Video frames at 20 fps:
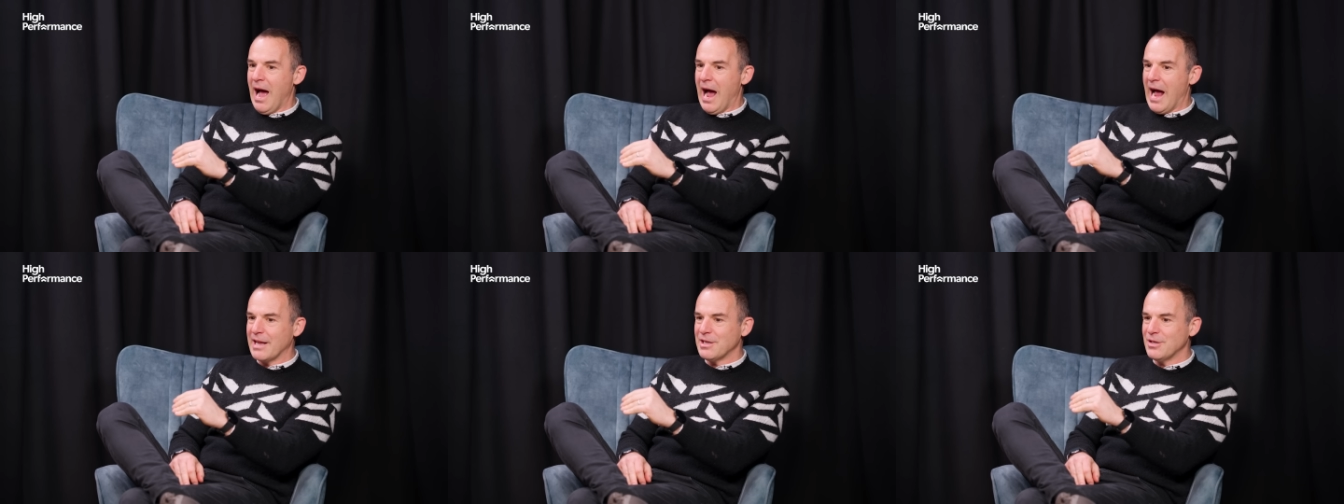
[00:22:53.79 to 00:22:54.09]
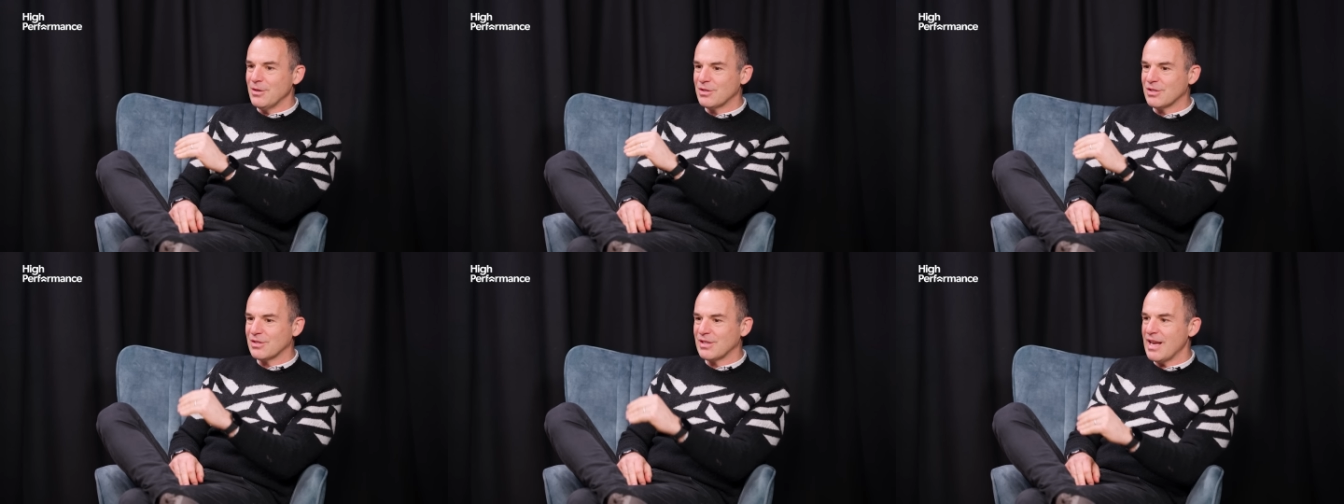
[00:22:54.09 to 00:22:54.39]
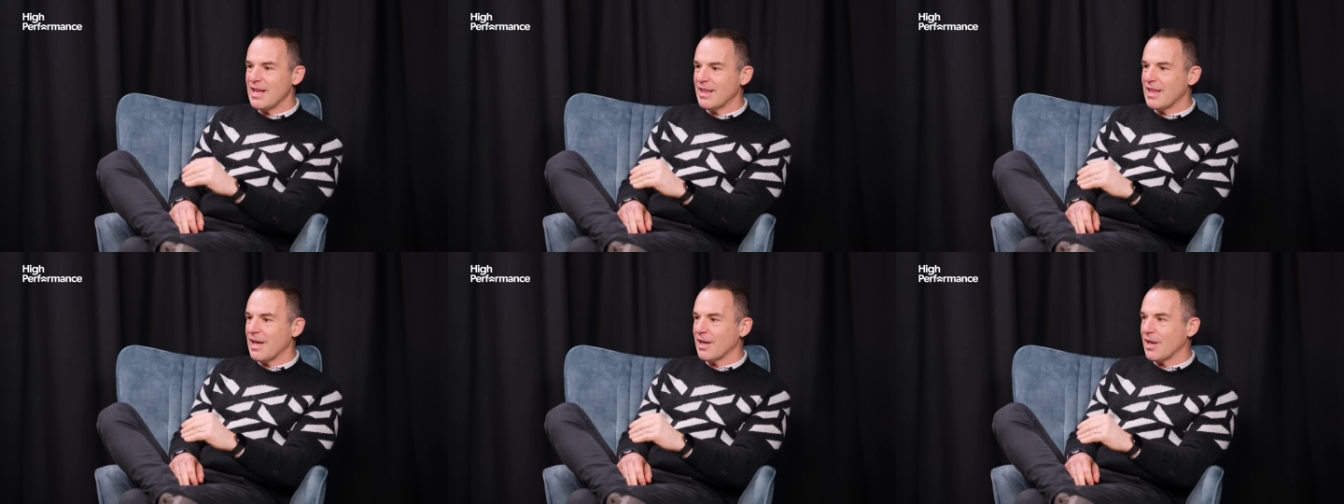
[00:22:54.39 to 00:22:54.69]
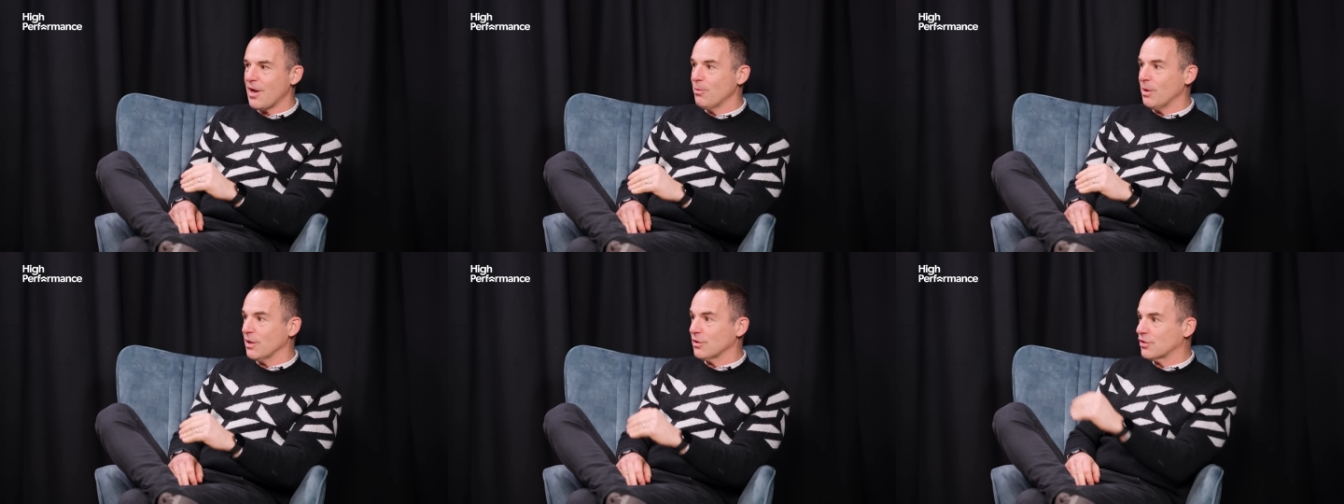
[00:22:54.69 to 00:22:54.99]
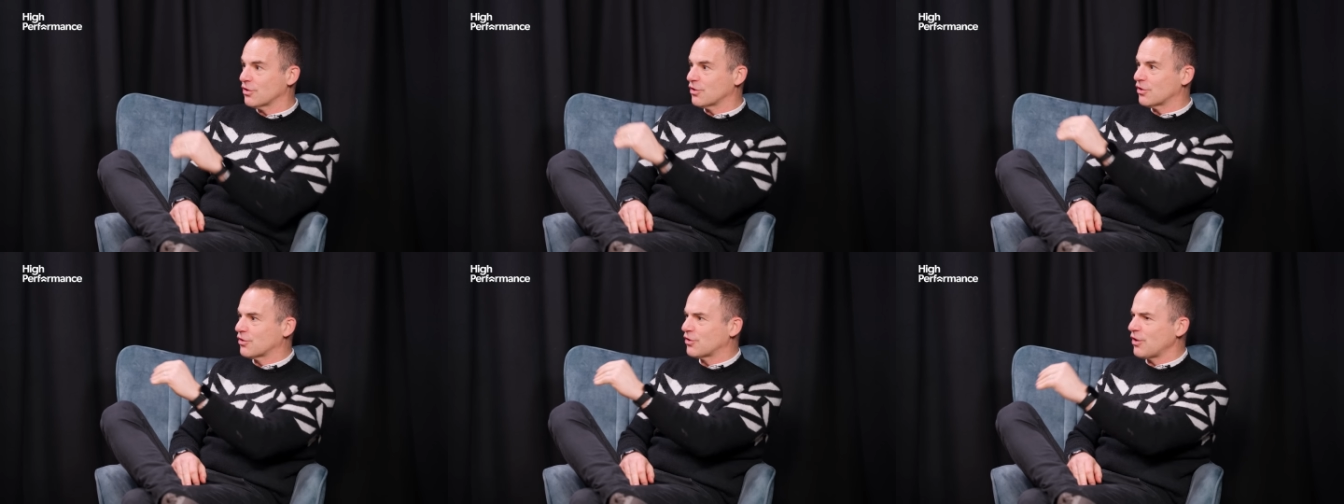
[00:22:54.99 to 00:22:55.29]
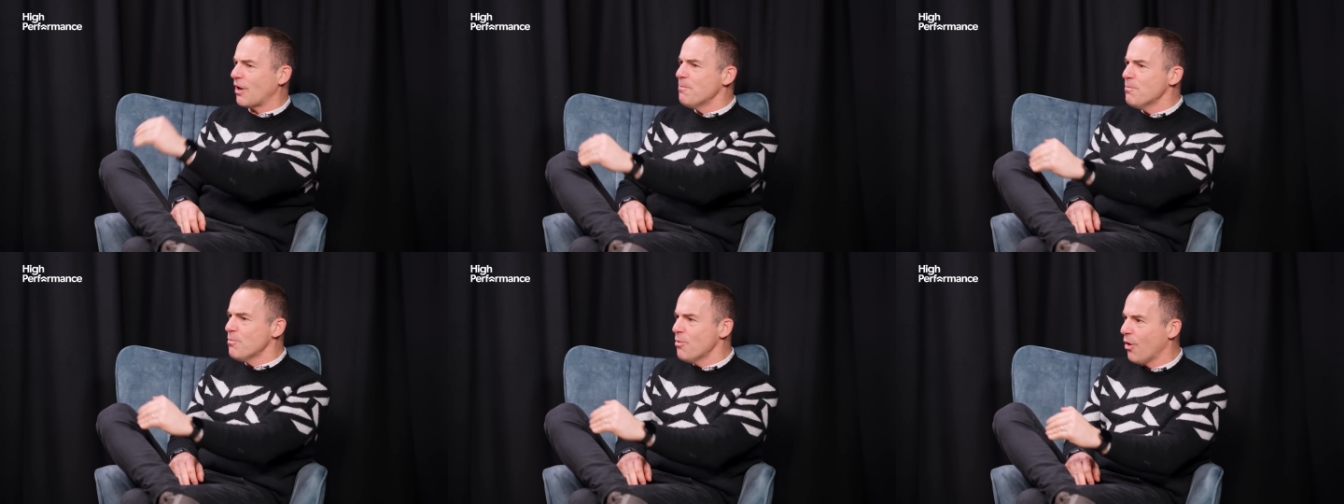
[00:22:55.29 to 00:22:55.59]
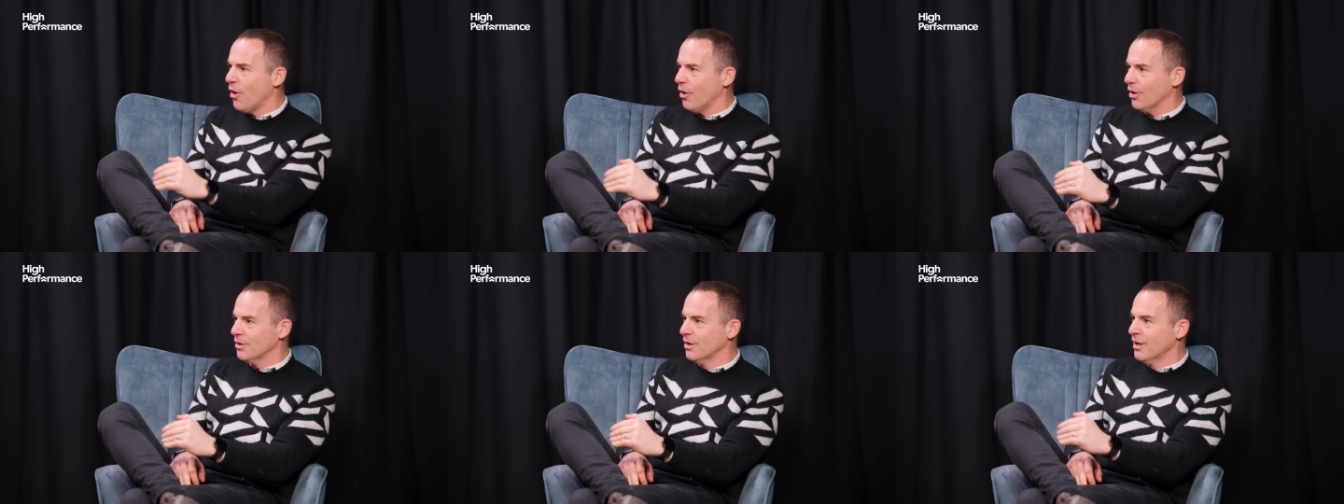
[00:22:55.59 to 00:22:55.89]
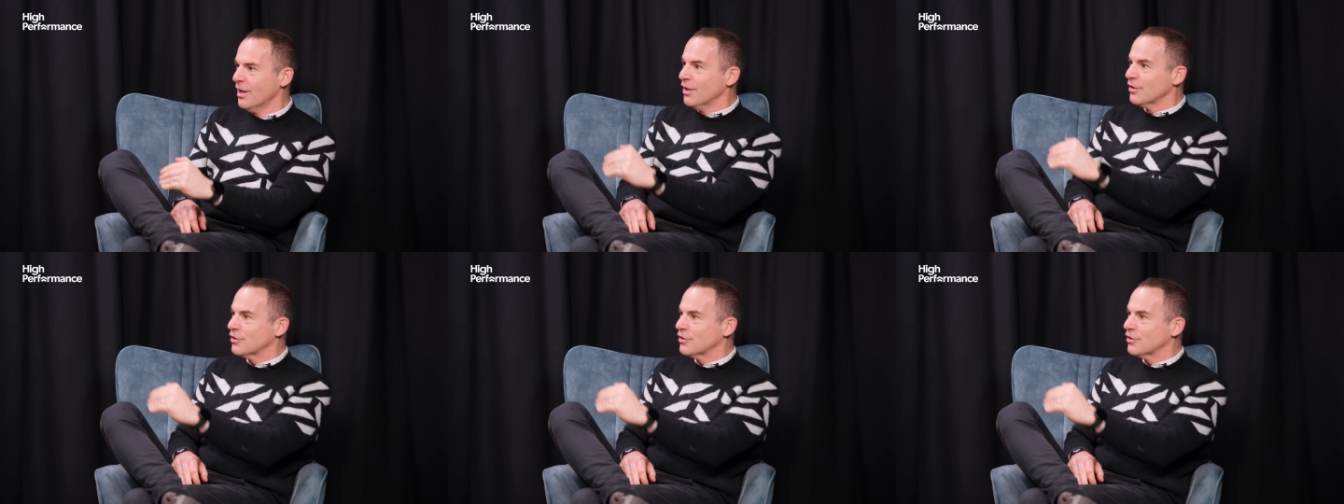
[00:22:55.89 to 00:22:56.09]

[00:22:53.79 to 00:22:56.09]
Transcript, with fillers: And you sit there going, well, someone,